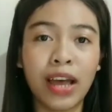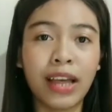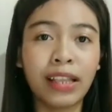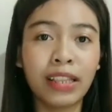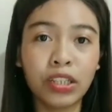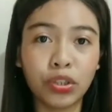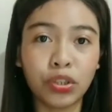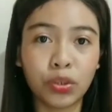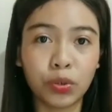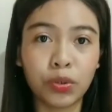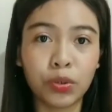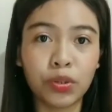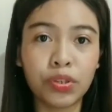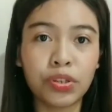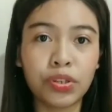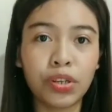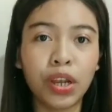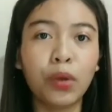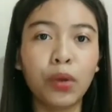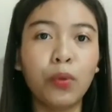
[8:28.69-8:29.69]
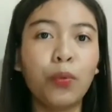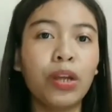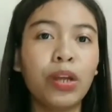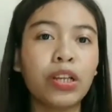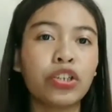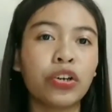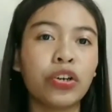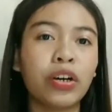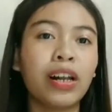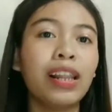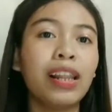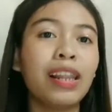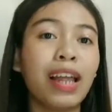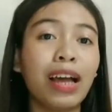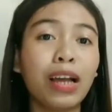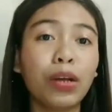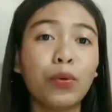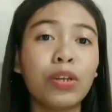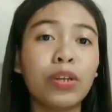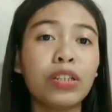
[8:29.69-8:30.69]
attitudes in which our
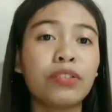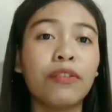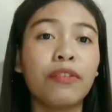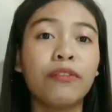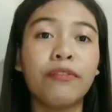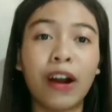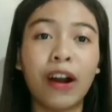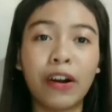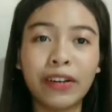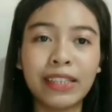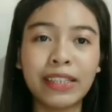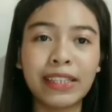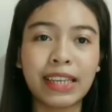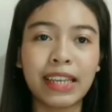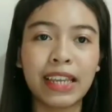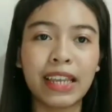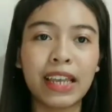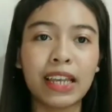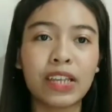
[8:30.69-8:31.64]
language variety